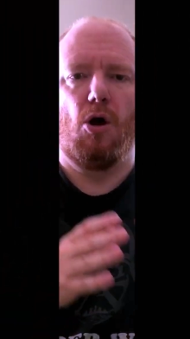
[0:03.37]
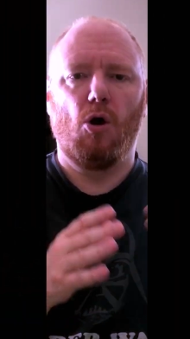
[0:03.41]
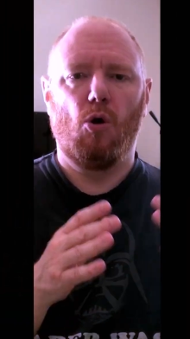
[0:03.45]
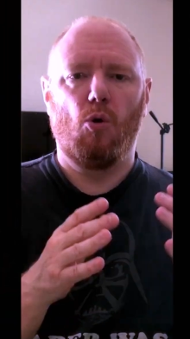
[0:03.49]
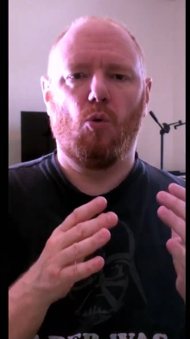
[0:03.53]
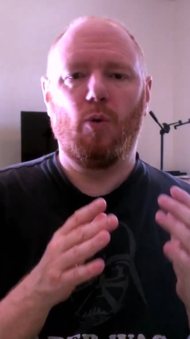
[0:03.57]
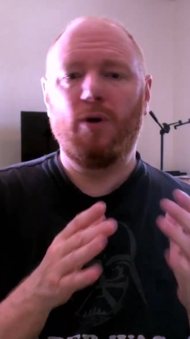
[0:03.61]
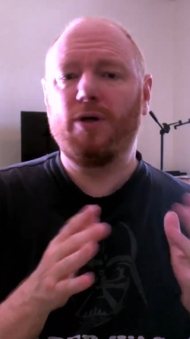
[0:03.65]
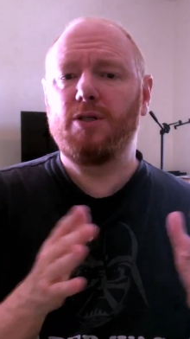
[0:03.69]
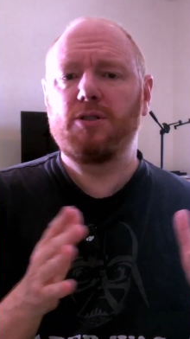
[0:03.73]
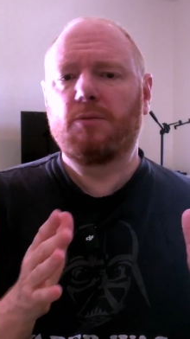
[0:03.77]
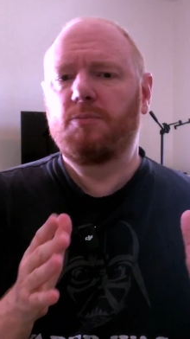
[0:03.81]

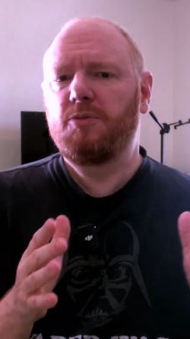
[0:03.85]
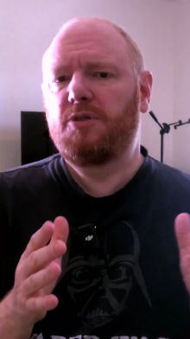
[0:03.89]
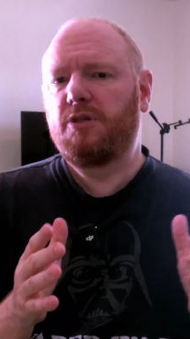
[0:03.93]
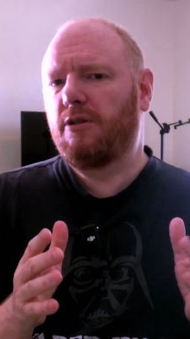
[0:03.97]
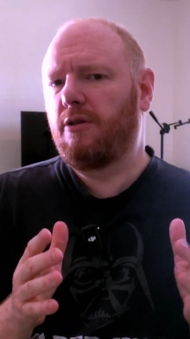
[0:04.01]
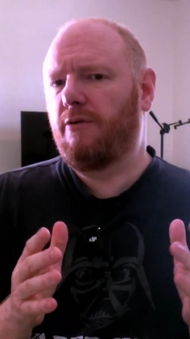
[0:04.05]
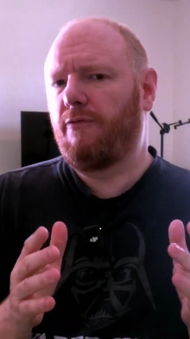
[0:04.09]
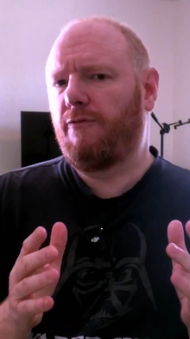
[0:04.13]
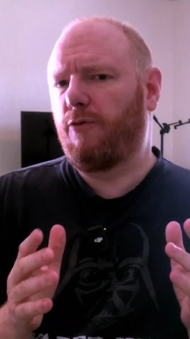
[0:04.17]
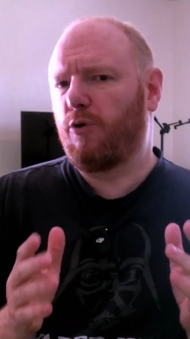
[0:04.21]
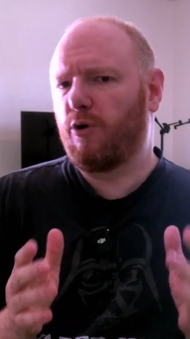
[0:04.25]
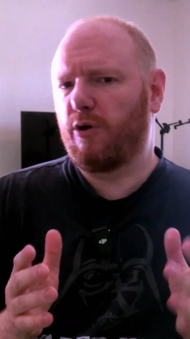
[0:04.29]
Welcome to the
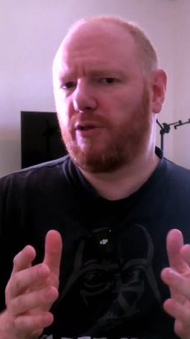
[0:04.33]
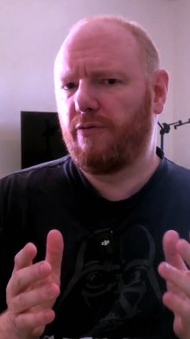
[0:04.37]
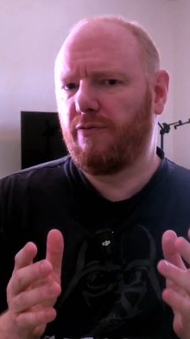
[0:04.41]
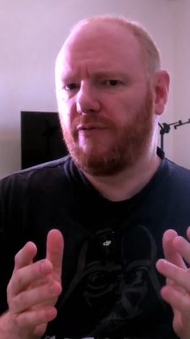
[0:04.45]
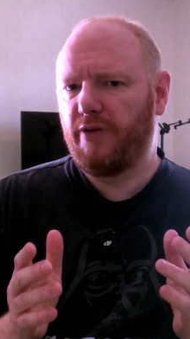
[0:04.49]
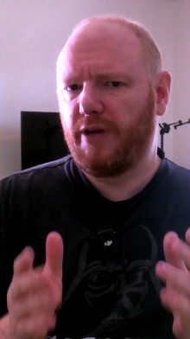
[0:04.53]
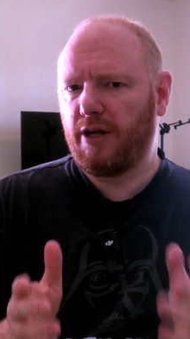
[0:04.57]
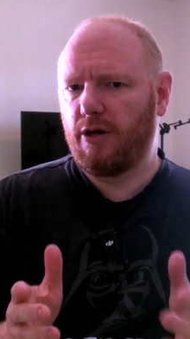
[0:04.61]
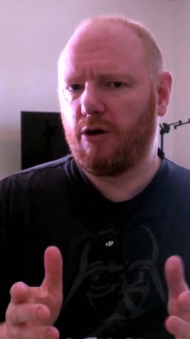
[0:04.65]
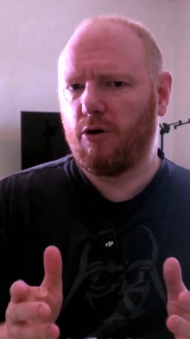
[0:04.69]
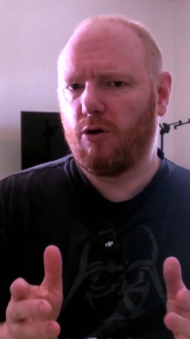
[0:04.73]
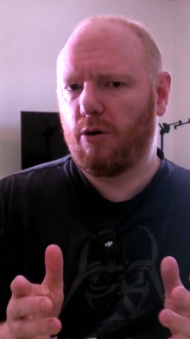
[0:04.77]
fourth
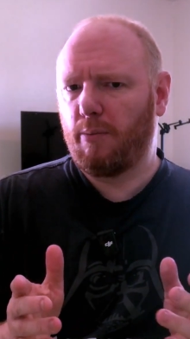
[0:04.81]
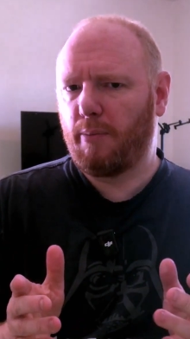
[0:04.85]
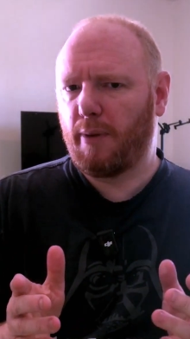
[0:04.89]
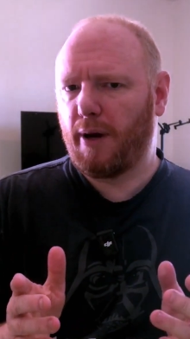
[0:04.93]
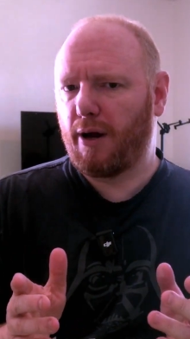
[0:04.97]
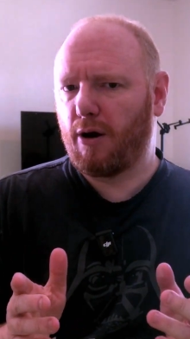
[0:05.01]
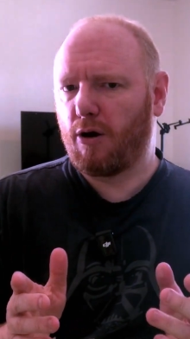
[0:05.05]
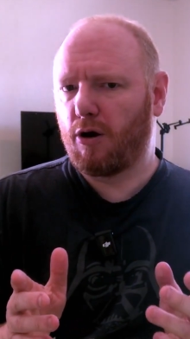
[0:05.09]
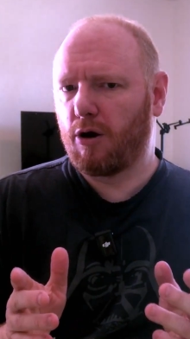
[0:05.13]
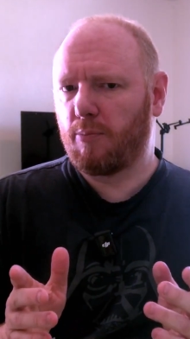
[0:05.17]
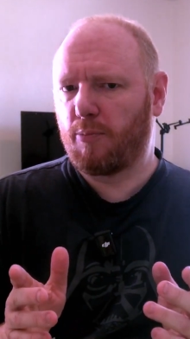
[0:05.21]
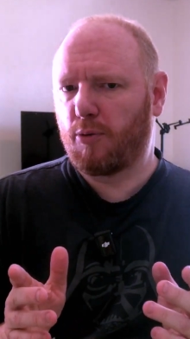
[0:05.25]
video in my
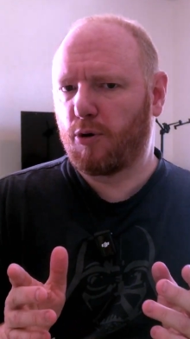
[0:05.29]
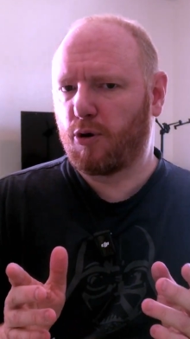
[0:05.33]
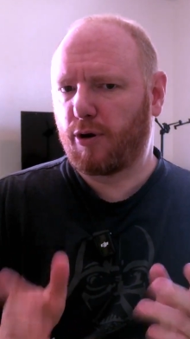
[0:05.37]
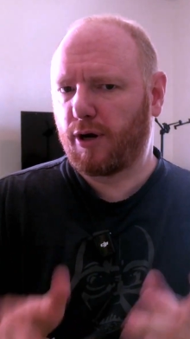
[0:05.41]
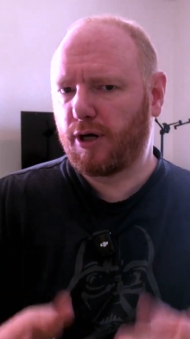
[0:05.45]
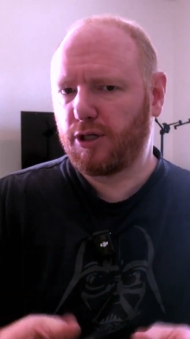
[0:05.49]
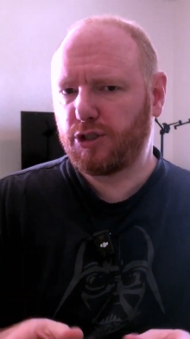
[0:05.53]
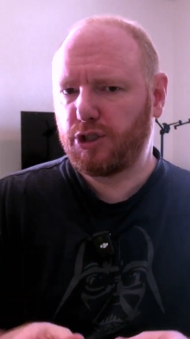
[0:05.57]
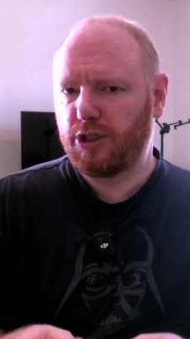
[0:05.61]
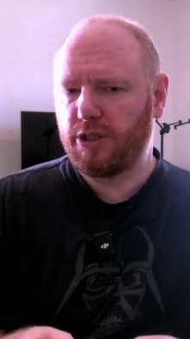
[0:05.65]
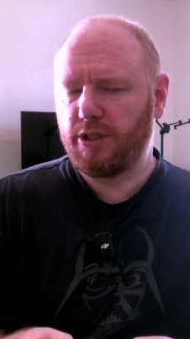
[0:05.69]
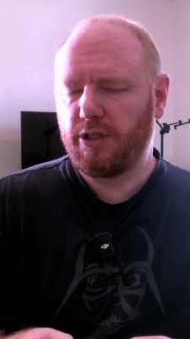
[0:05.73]
art
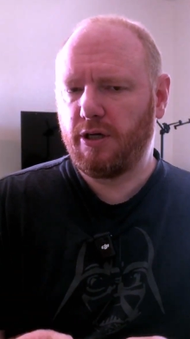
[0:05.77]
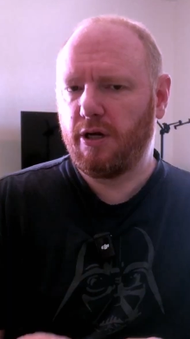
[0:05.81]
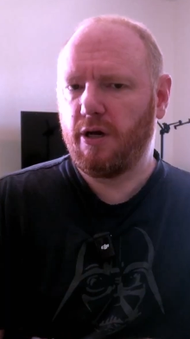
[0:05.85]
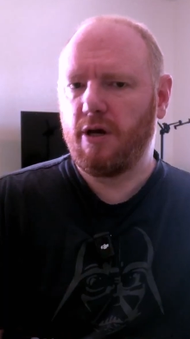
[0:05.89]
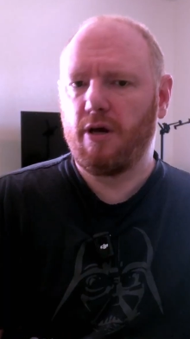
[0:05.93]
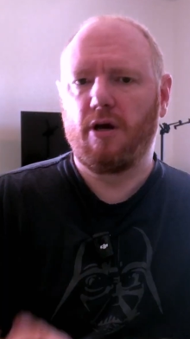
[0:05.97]
progression.